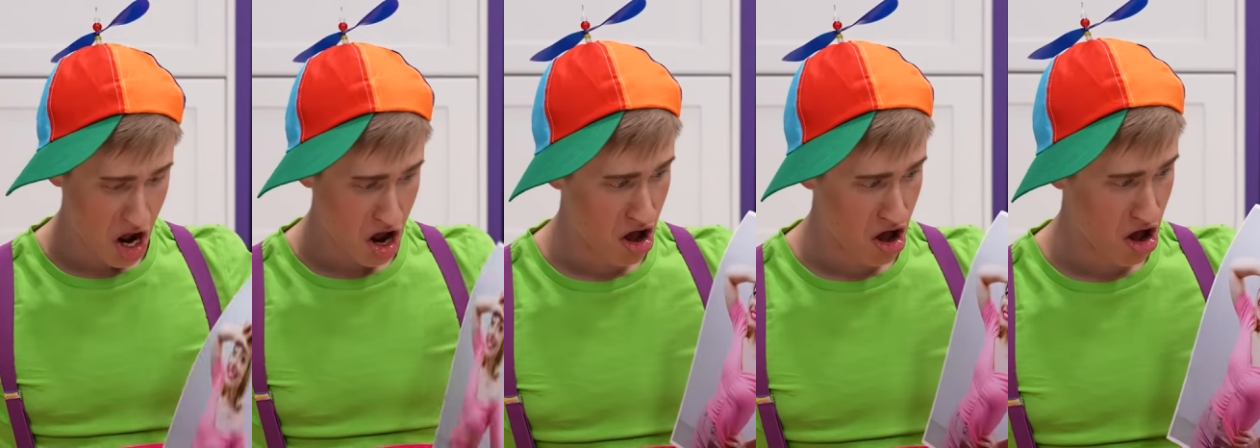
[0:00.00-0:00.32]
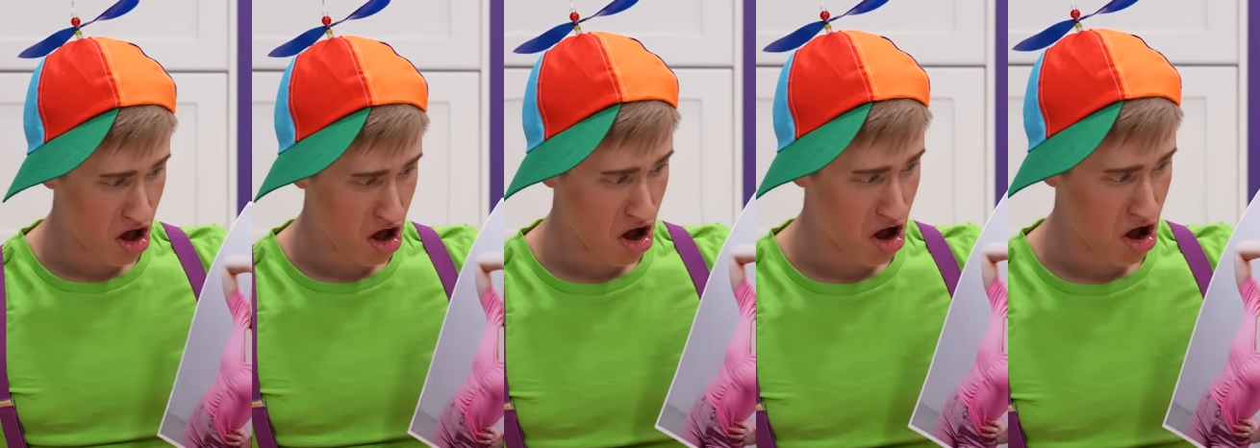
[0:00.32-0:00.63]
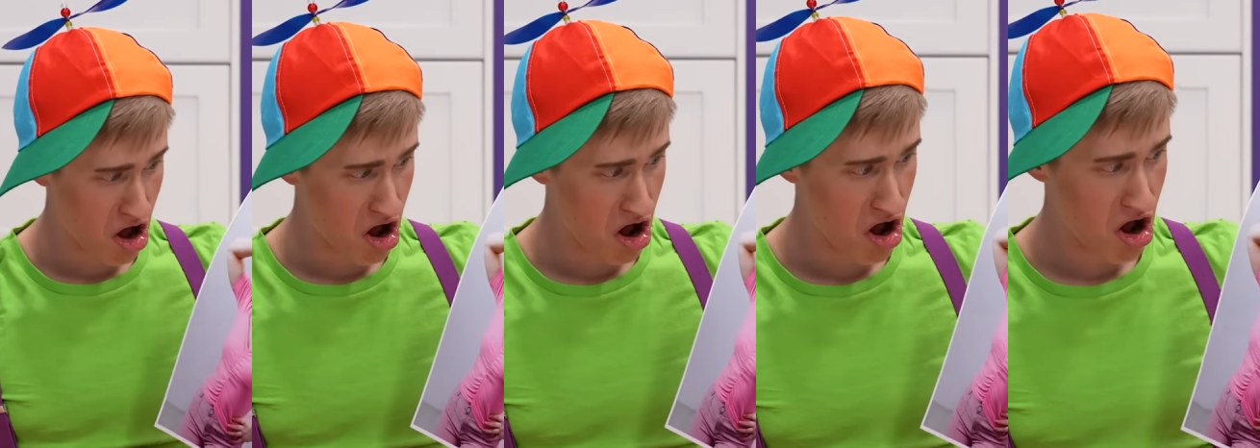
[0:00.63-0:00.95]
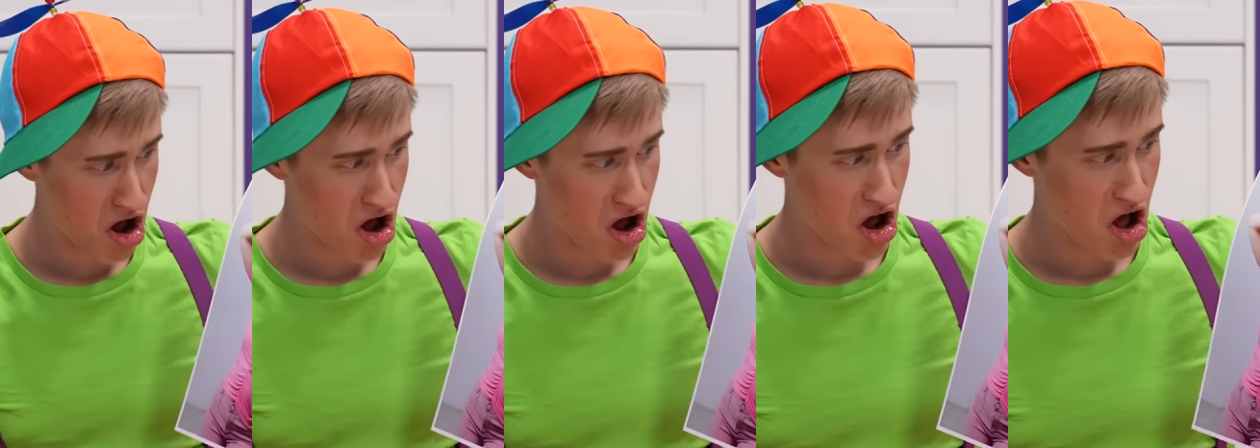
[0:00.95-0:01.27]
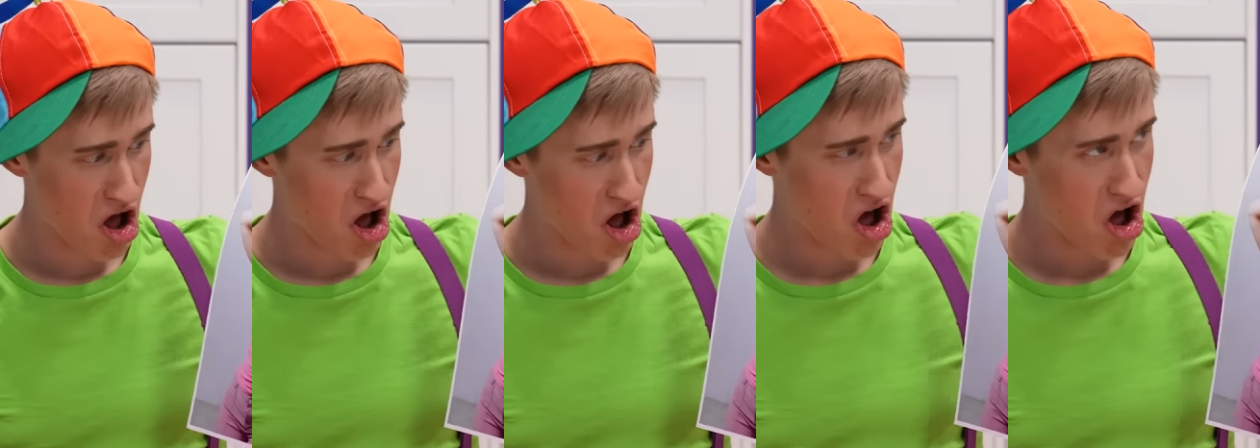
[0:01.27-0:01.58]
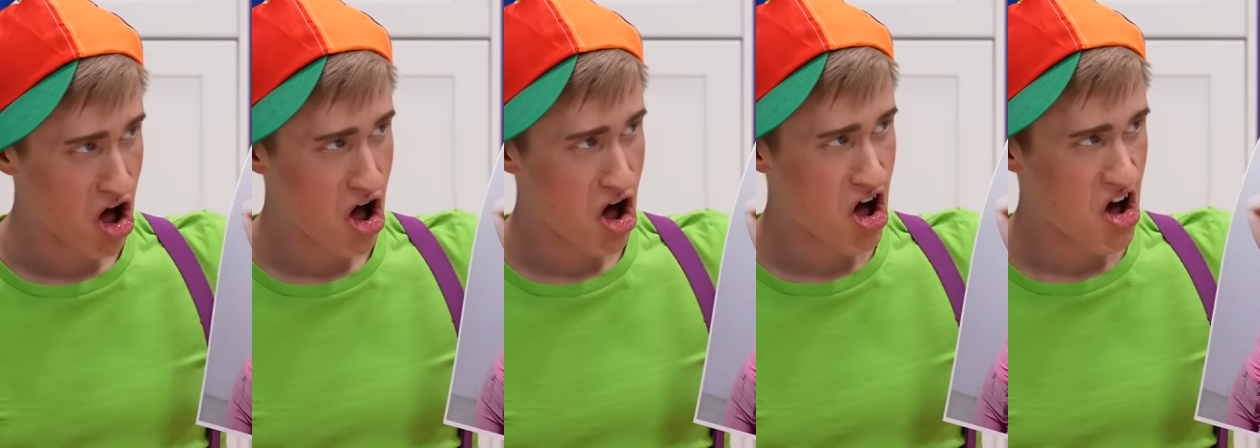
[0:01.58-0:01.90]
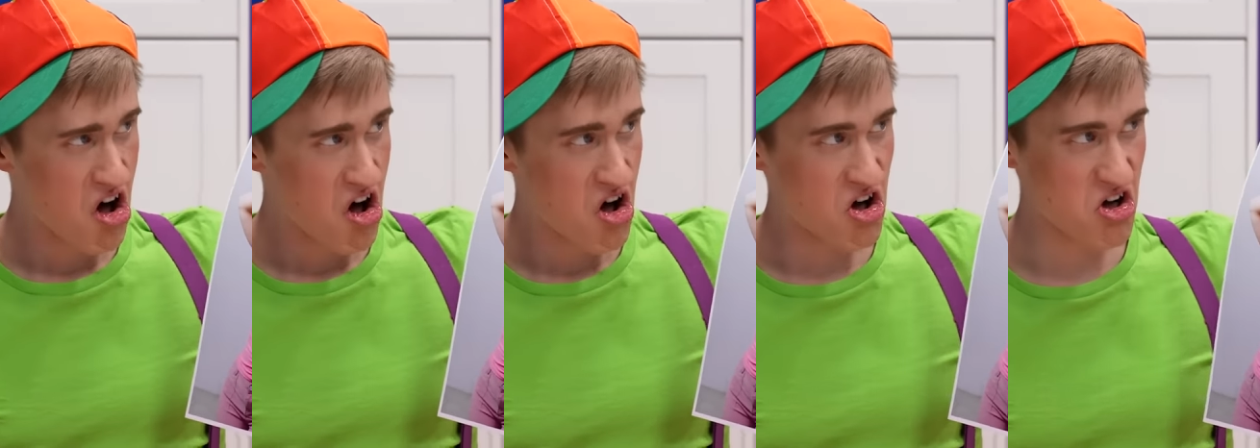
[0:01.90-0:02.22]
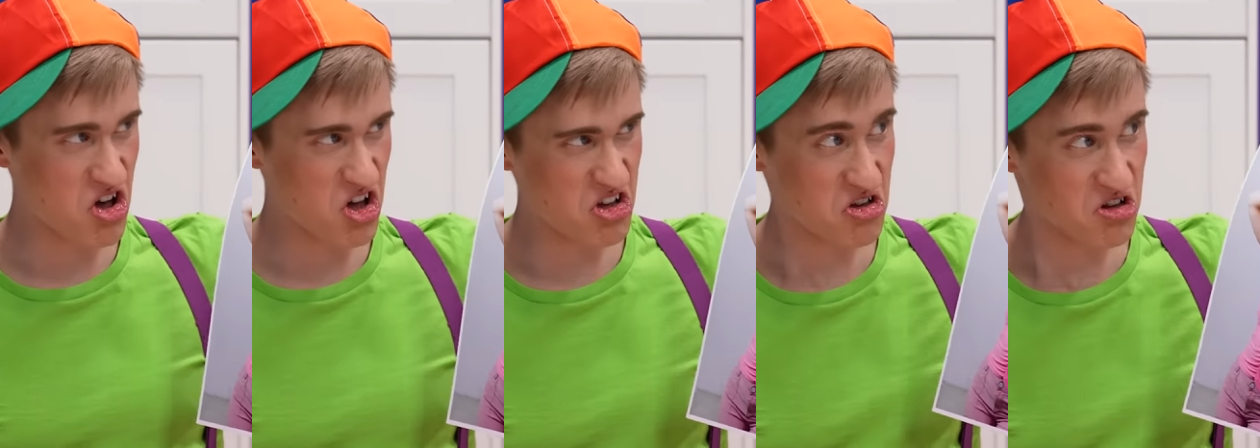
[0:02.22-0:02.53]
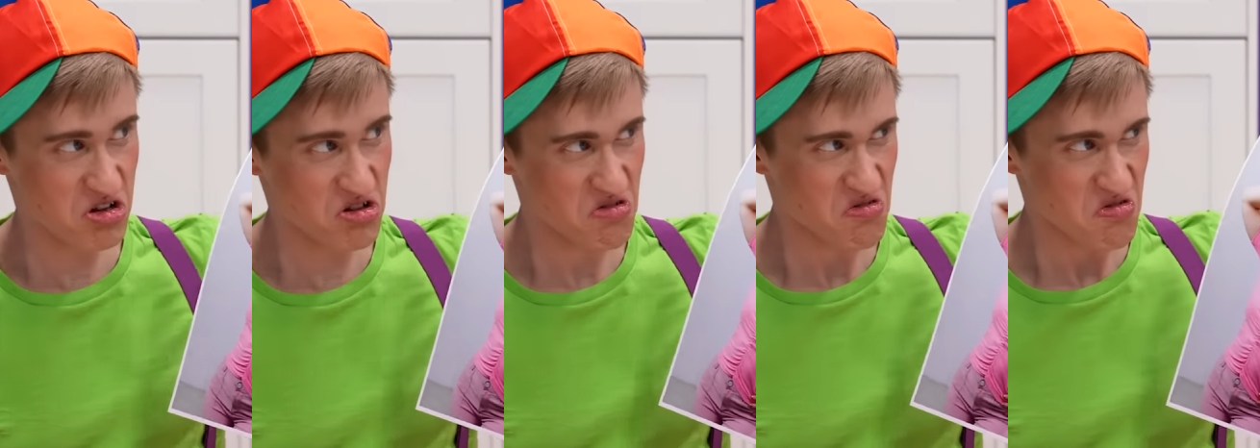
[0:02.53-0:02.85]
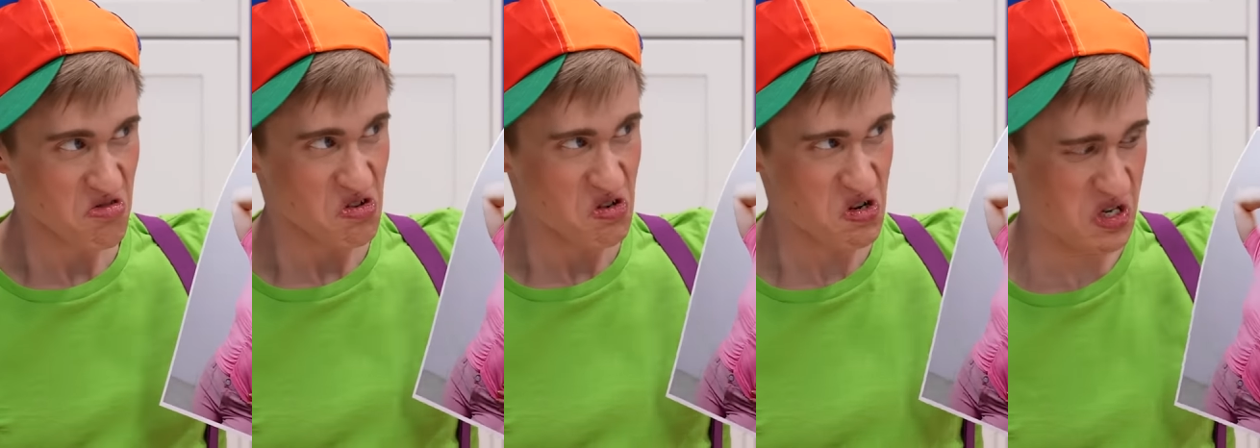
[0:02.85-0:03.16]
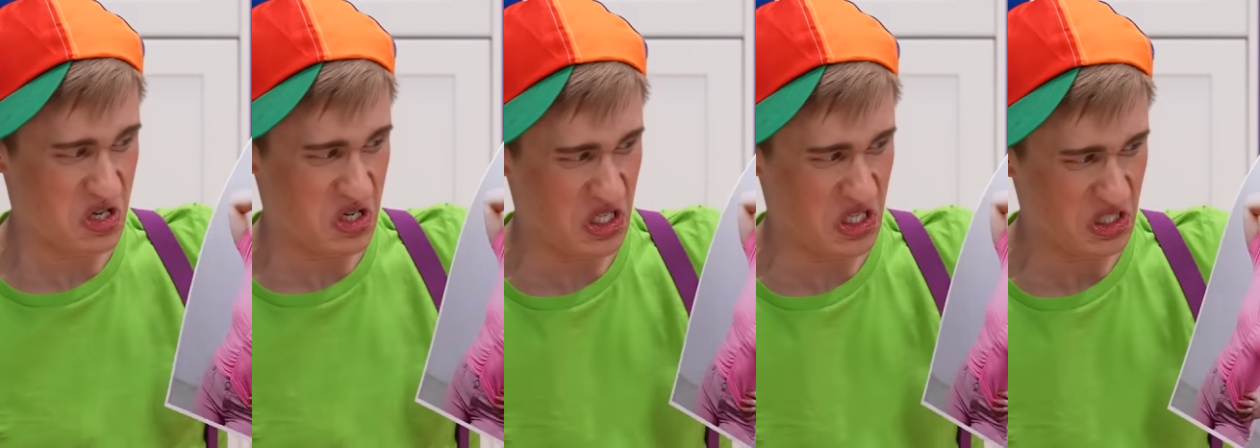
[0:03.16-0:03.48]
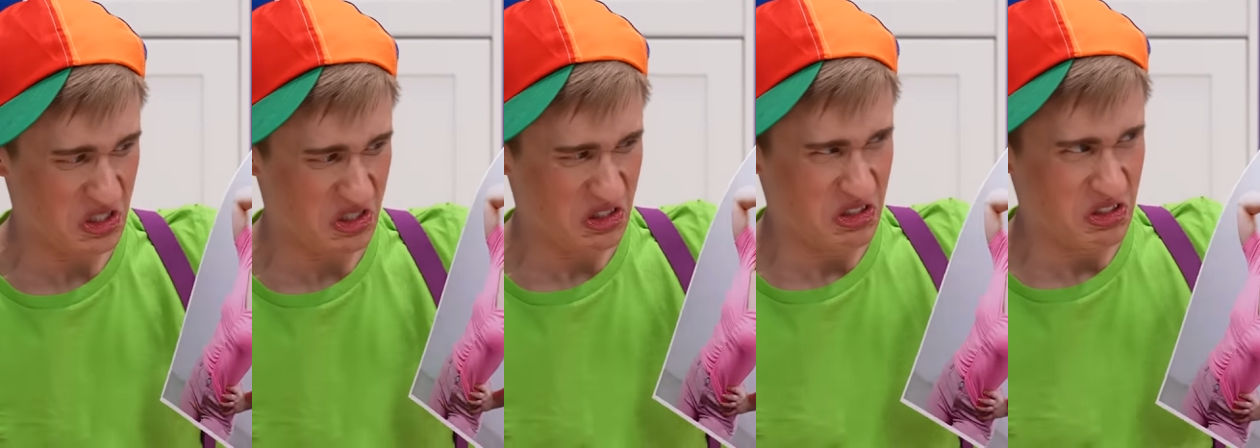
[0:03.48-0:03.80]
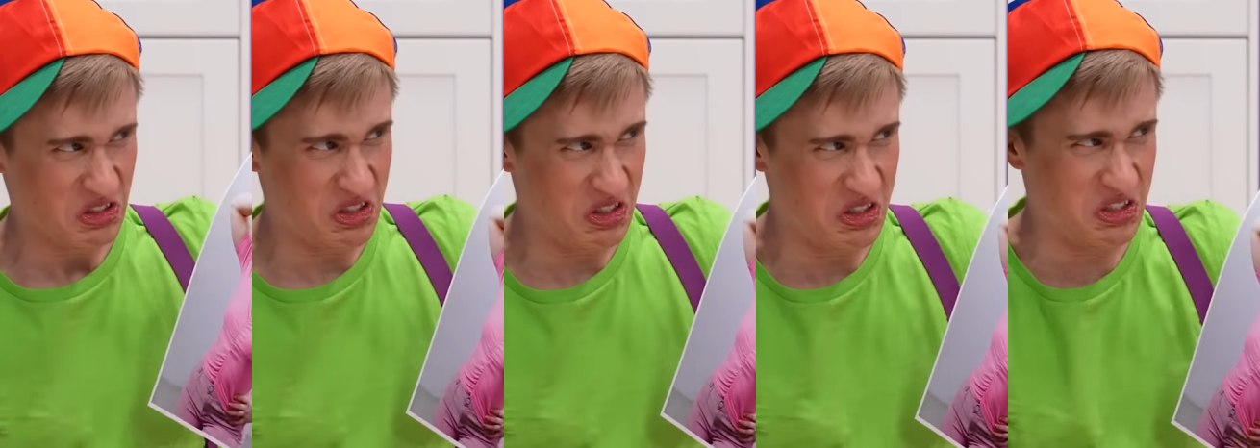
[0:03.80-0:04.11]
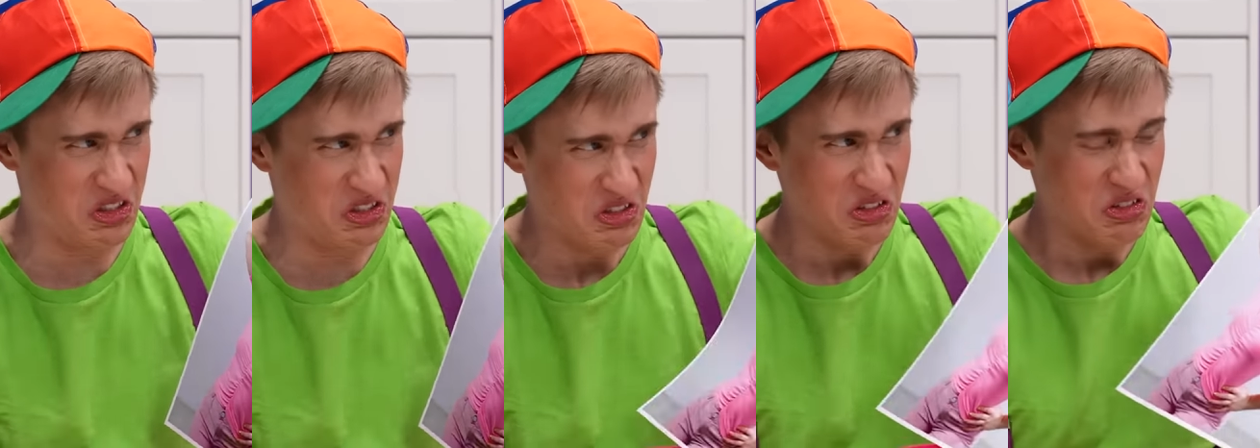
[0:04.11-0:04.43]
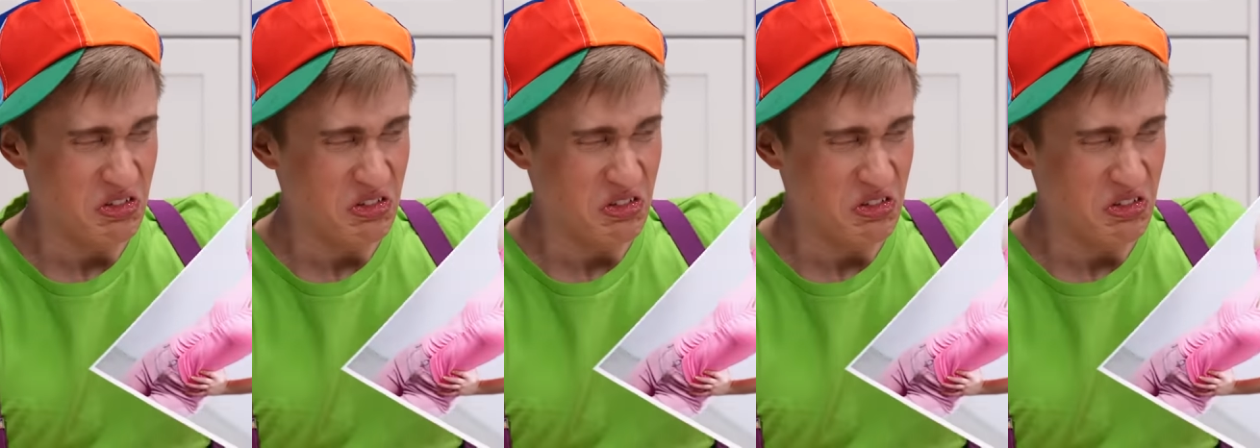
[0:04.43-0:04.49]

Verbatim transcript: So you're trying to trick me? Well, I'll show you what happens when people try to trick